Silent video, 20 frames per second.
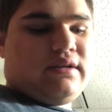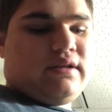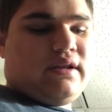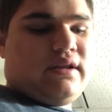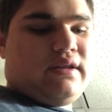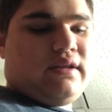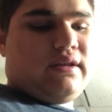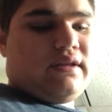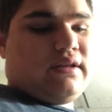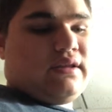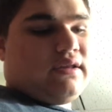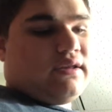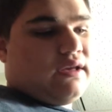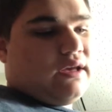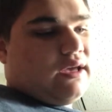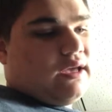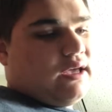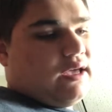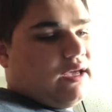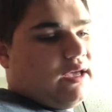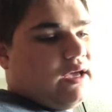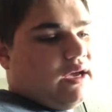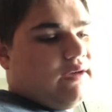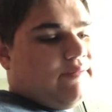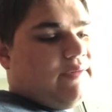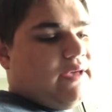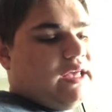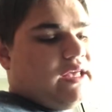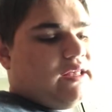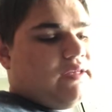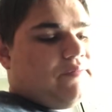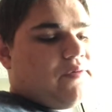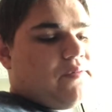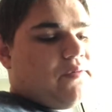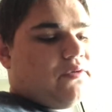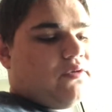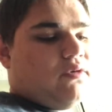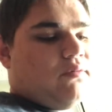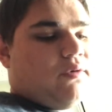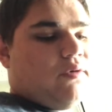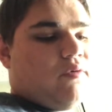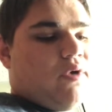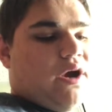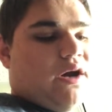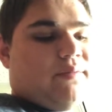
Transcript: this is I think this one was over